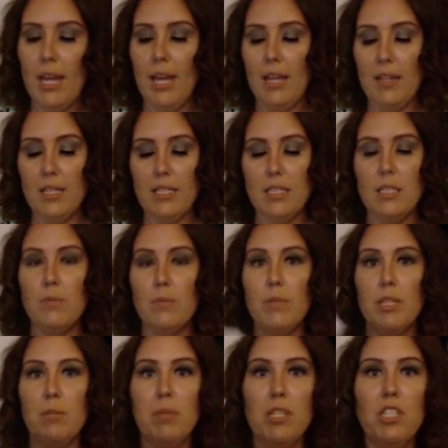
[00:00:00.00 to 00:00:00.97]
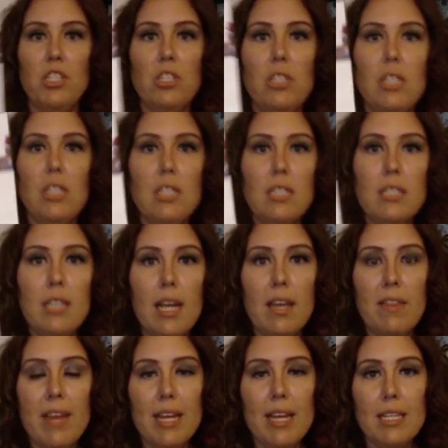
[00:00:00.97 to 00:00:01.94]
And this is what the picture looks
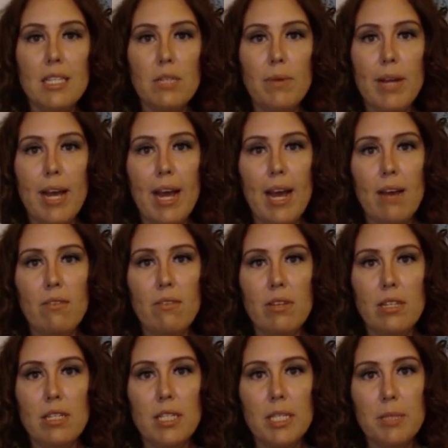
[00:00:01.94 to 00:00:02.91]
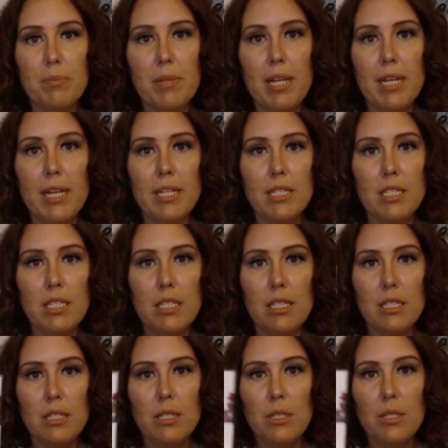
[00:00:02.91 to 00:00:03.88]
like. That's the way I have it displayed
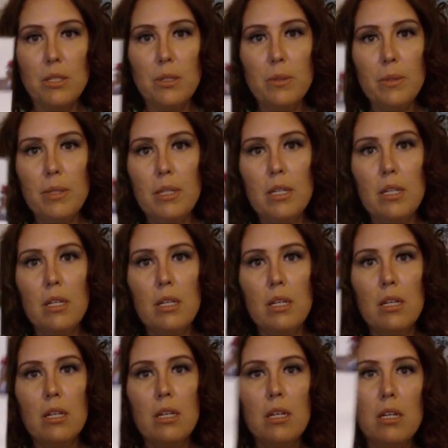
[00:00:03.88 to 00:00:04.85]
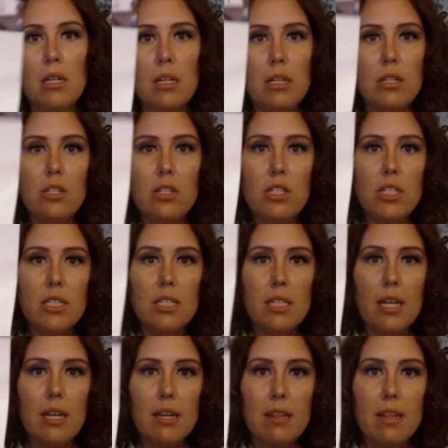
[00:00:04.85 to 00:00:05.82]
too. Just
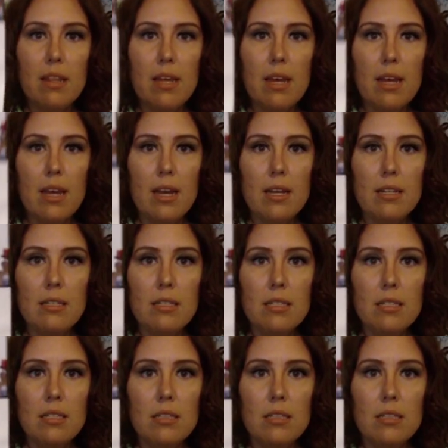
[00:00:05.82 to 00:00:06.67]
like that.